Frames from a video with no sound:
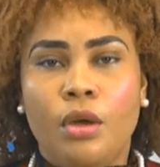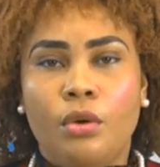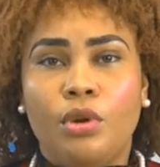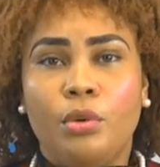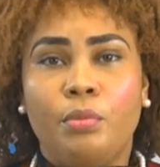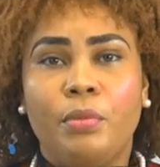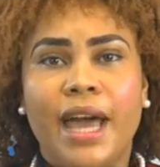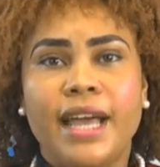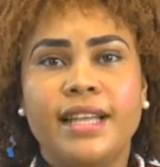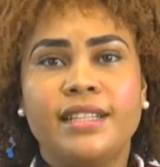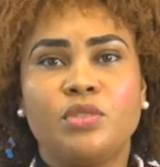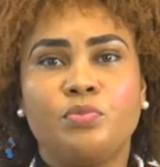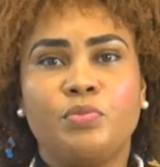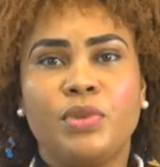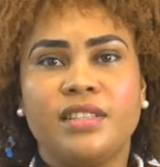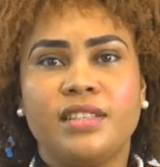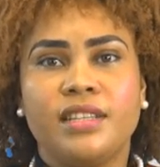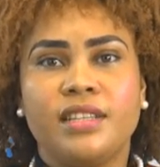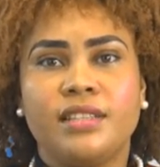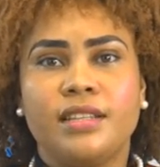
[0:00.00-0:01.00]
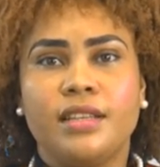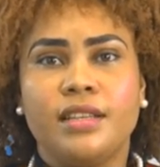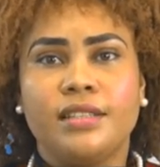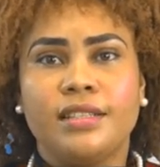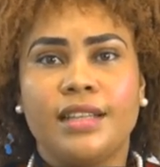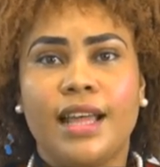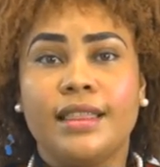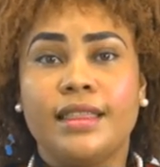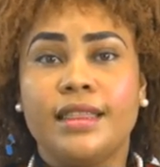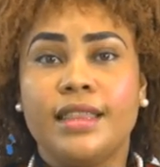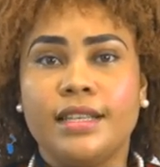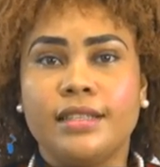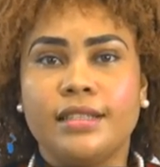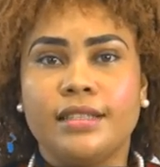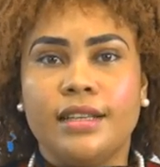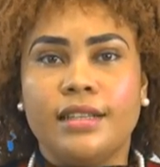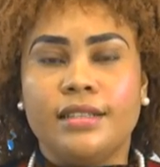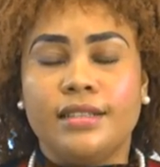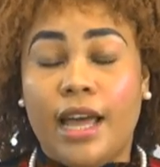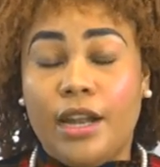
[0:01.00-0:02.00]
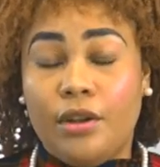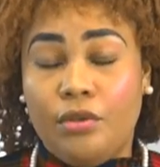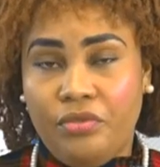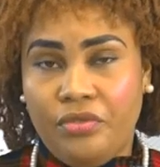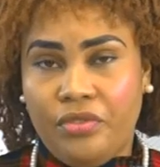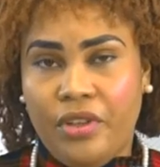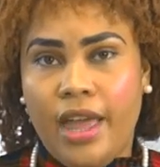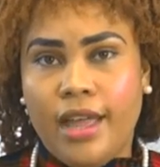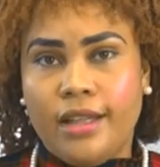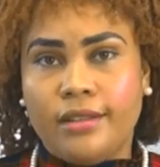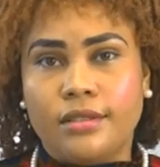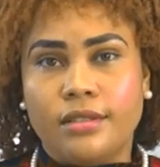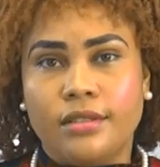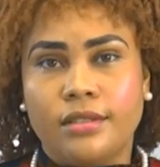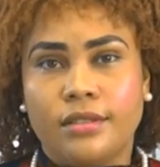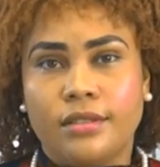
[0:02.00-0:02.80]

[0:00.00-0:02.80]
reminds businesses that this is an offense.